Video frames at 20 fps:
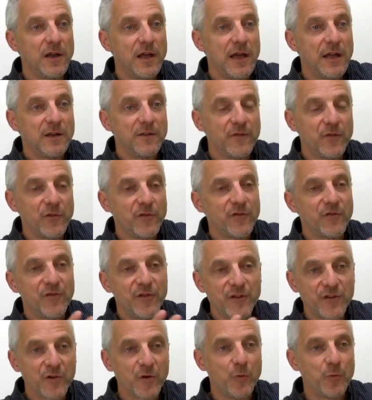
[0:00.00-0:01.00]
And if those
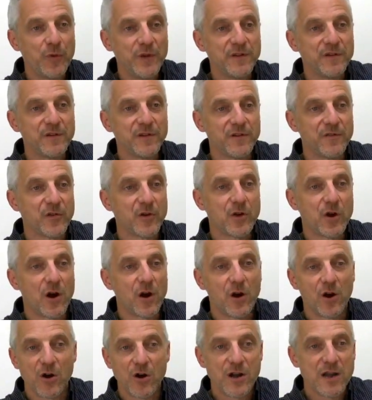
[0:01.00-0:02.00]
physical pieces of the
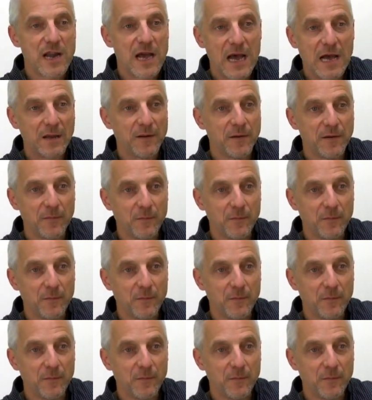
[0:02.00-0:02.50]
car are not